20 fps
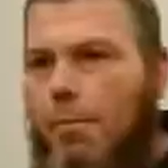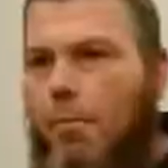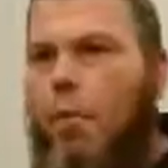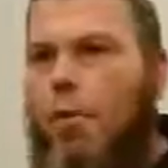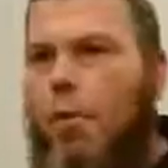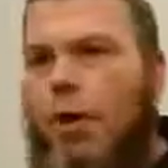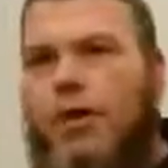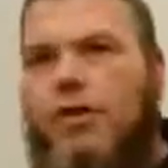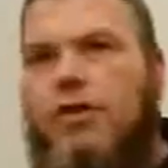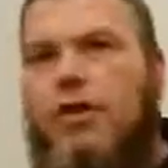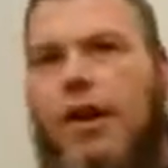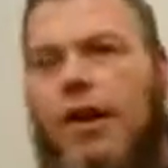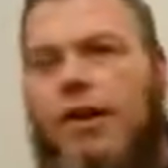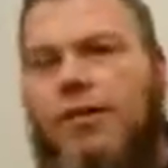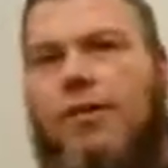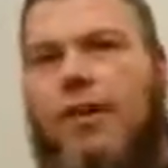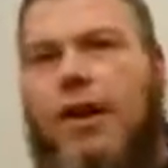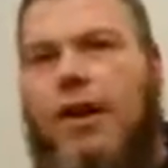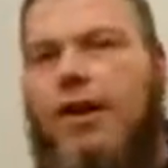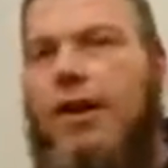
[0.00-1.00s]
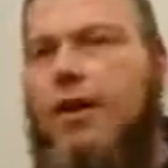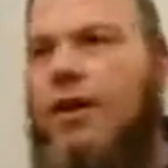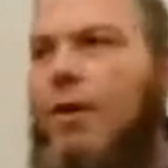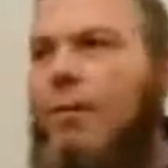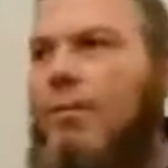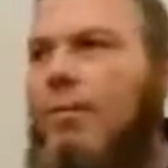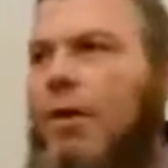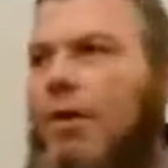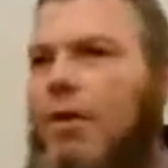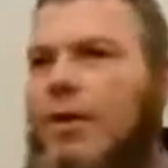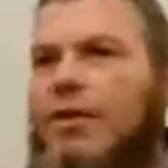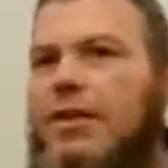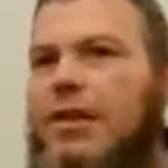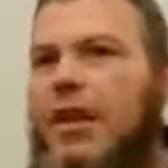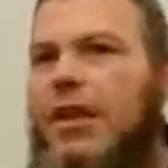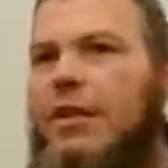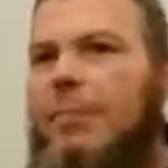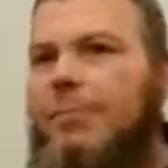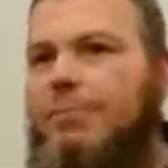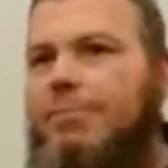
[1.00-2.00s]
More I try to find out about
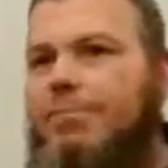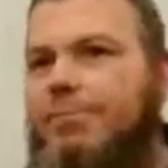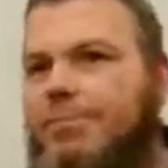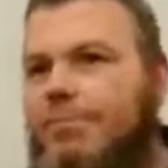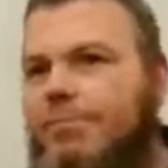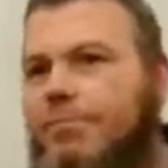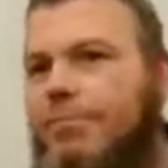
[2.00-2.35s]
Islam.